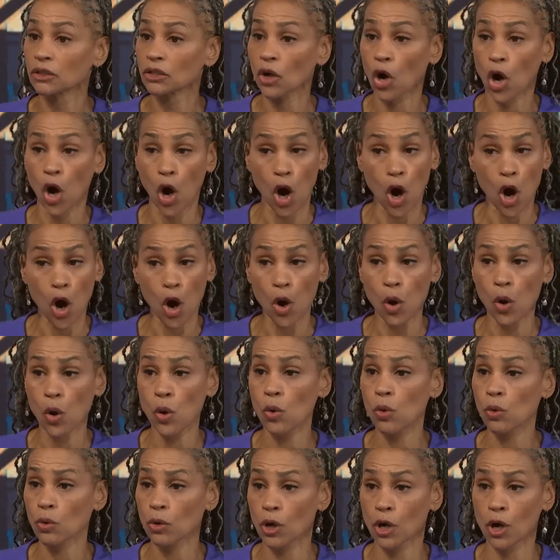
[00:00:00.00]

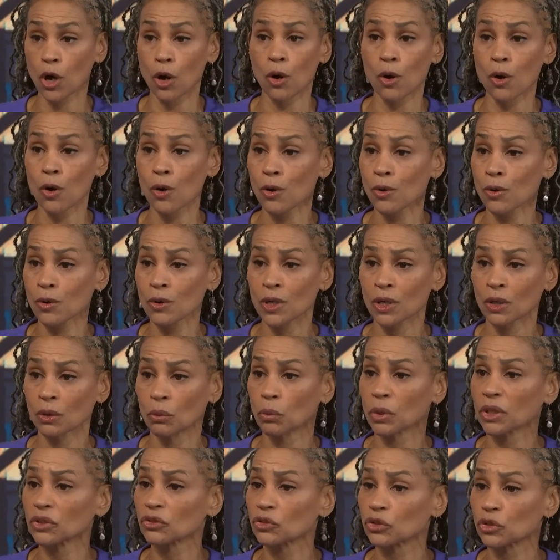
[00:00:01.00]
whole goal
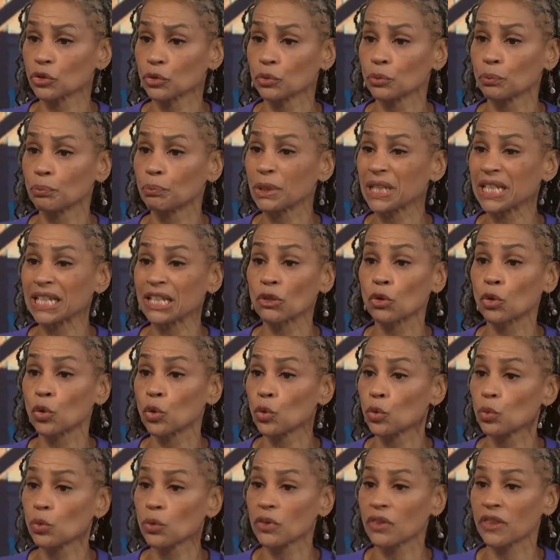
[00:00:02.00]
was to be
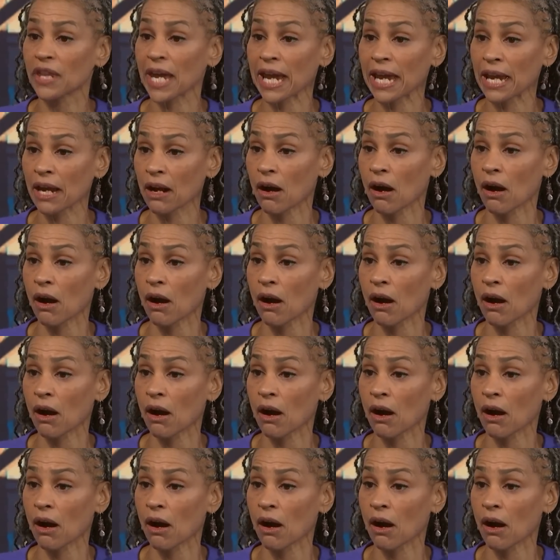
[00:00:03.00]
who they